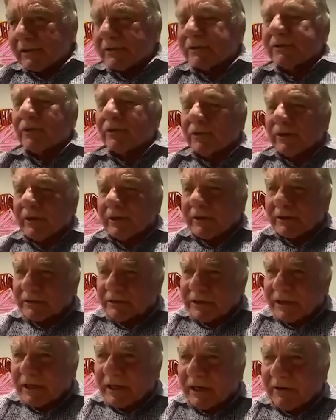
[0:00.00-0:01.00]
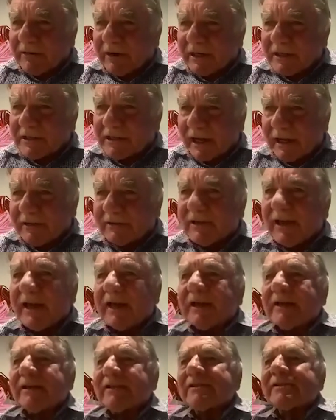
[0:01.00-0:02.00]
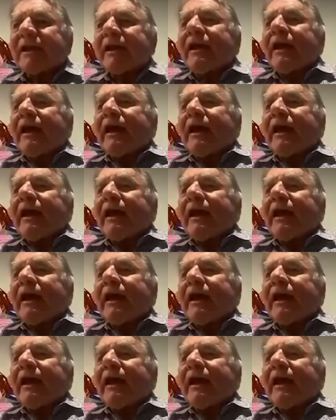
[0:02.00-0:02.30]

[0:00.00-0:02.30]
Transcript: It's called a GnRH antagonist